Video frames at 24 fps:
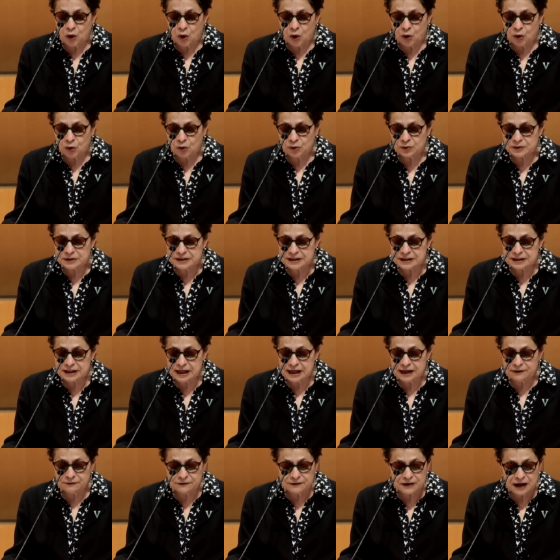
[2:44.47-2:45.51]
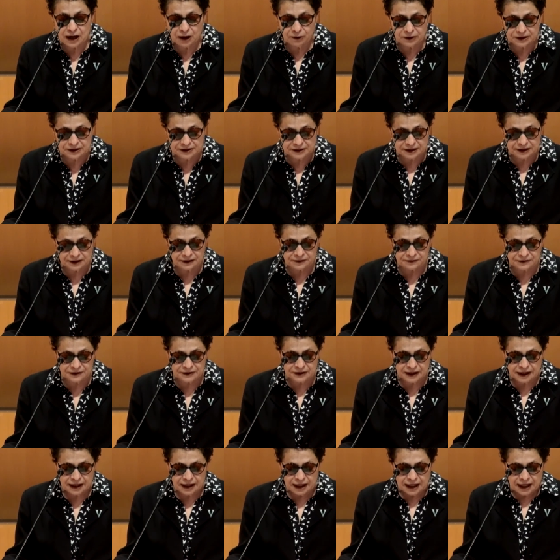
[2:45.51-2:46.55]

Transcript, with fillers: old slave narratives